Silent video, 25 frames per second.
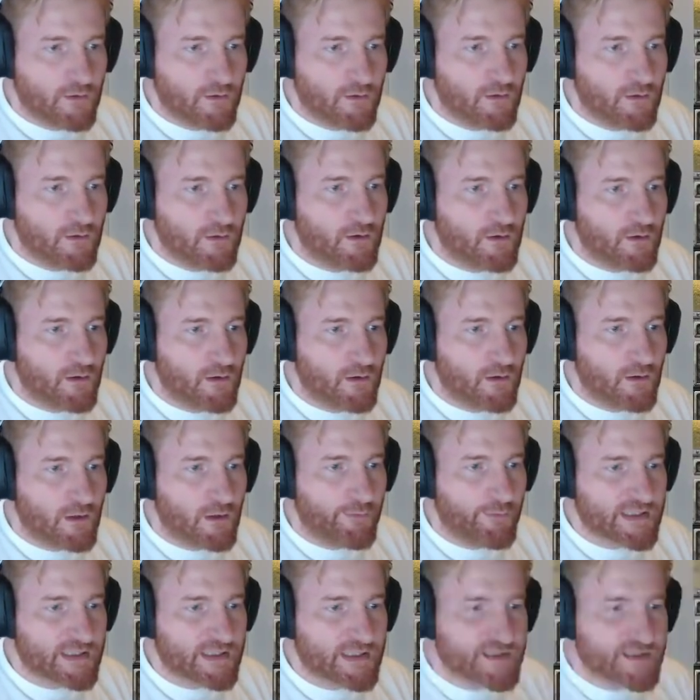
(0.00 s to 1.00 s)
Now we got
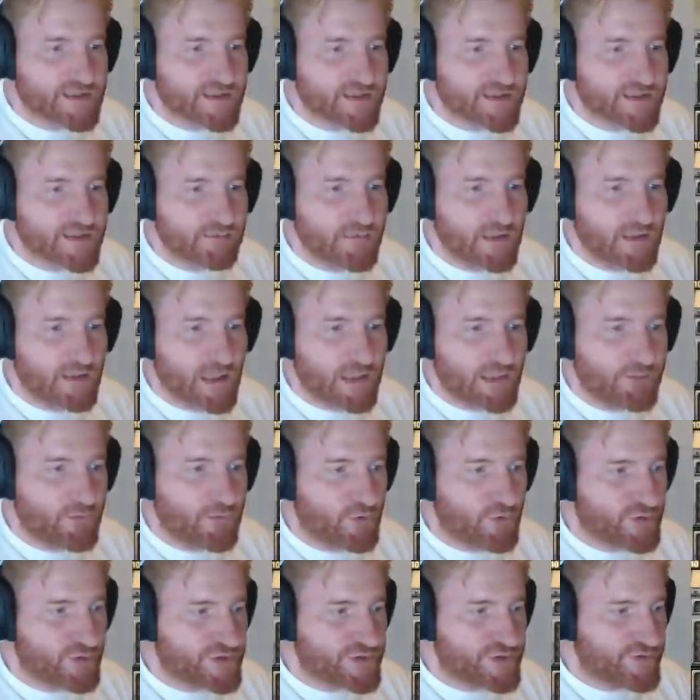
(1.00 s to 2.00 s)
some light
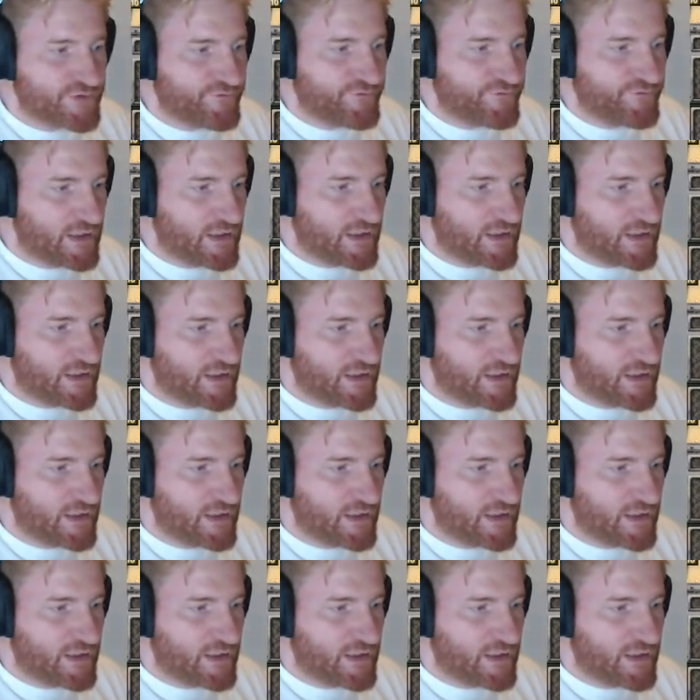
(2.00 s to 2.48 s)
mortar fire.